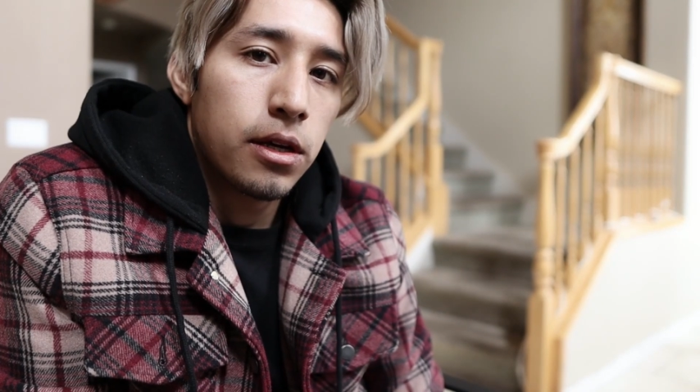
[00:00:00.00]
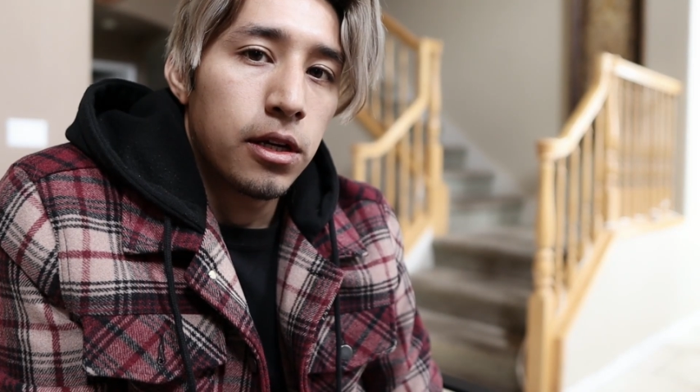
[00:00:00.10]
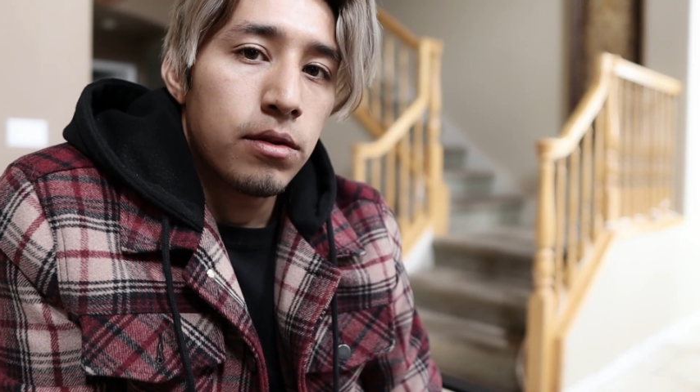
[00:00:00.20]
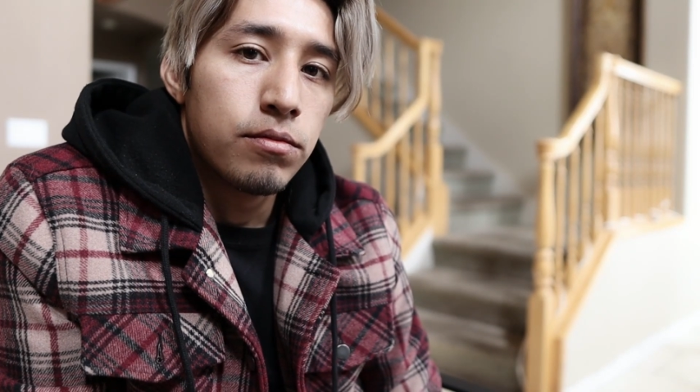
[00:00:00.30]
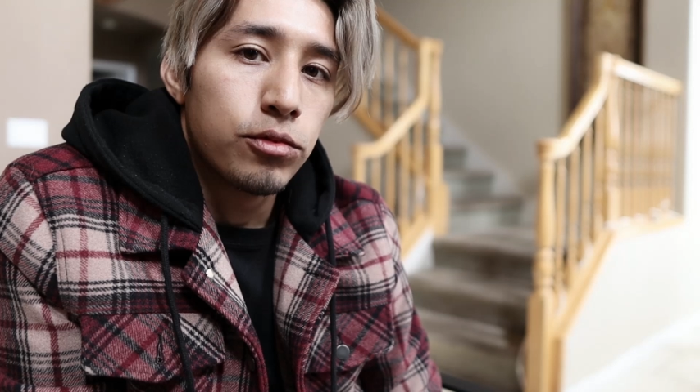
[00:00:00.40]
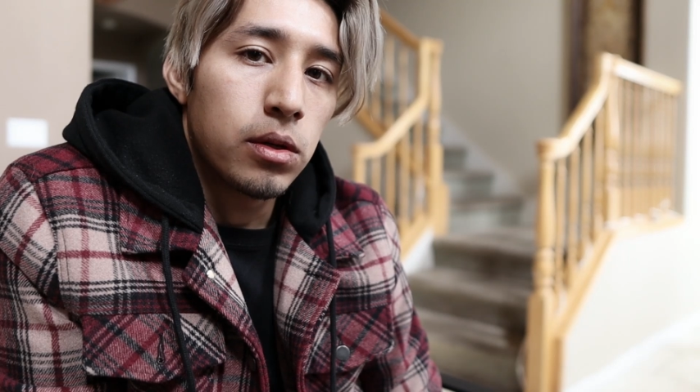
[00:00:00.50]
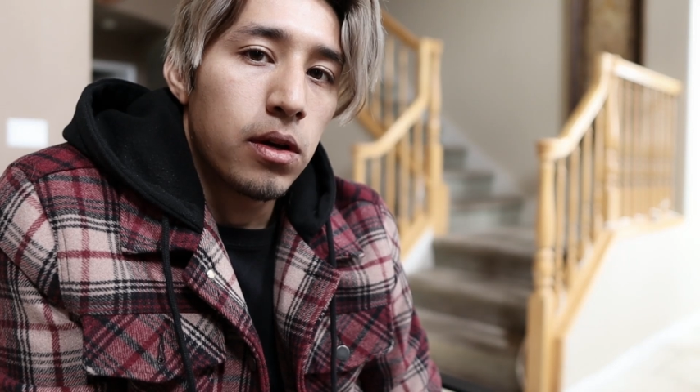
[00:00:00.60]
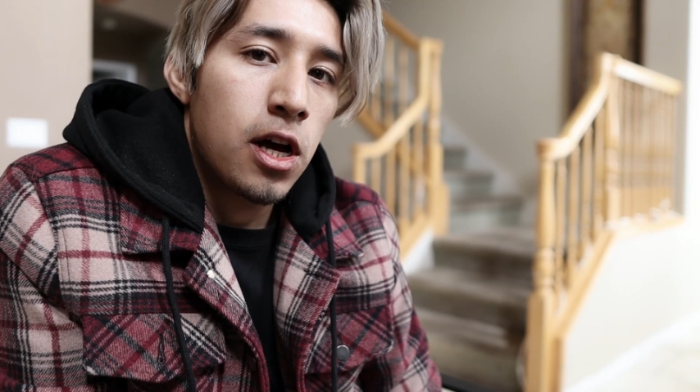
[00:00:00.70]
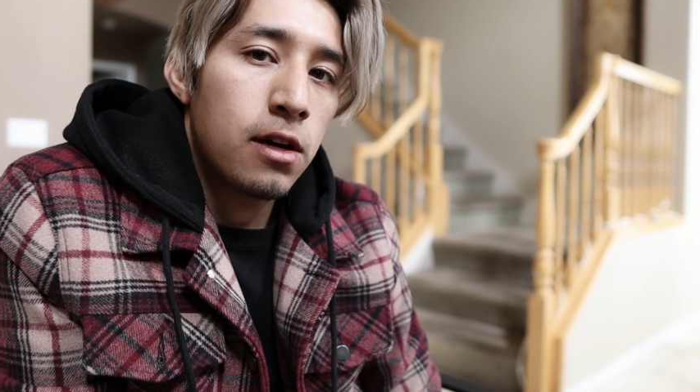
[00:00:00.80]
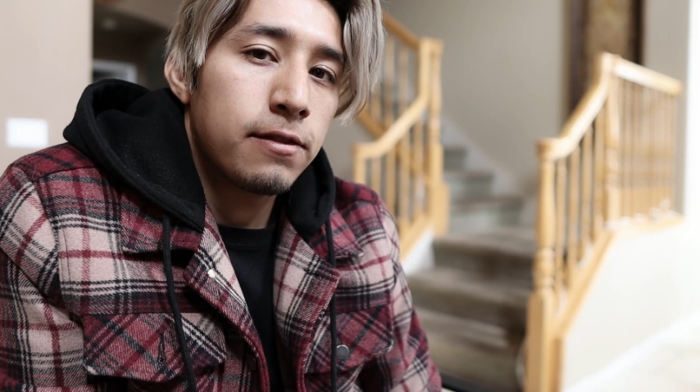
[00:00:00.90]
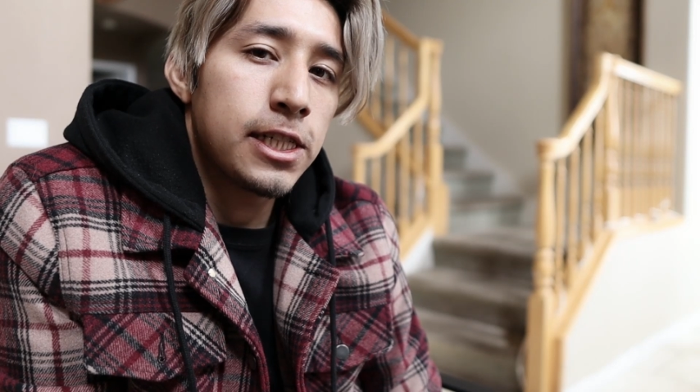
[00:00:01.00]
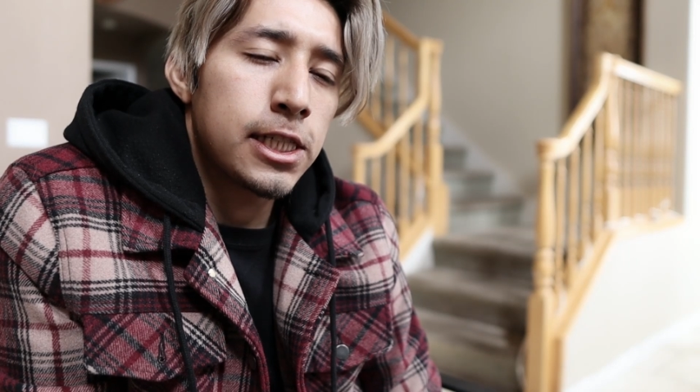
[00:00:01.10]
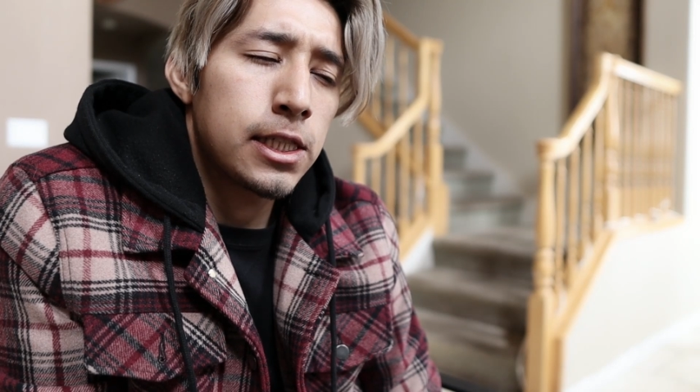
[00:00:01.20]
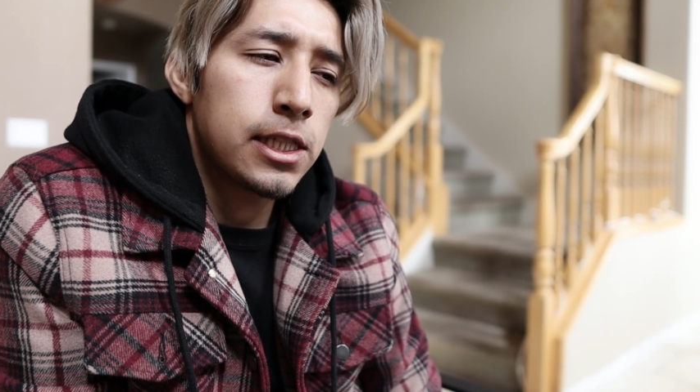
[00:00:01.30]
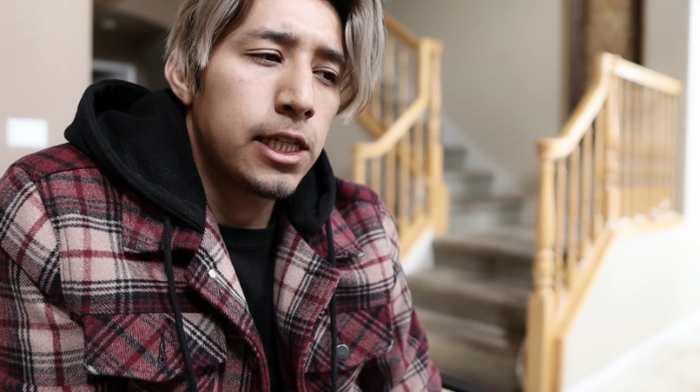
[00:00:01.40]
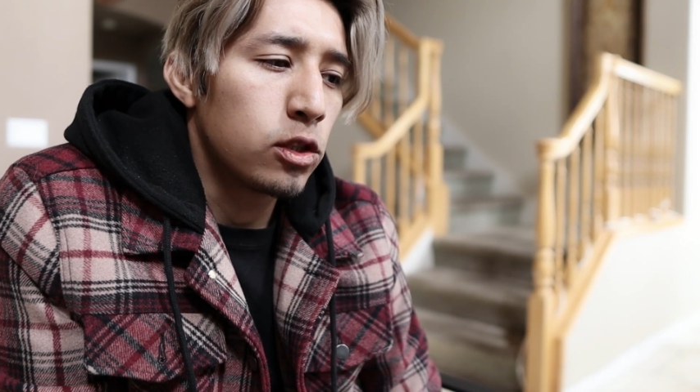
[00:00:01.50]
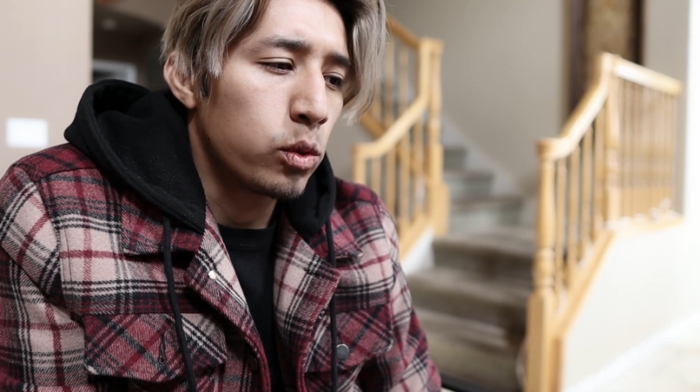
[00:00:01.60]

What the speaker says: You know, so obviously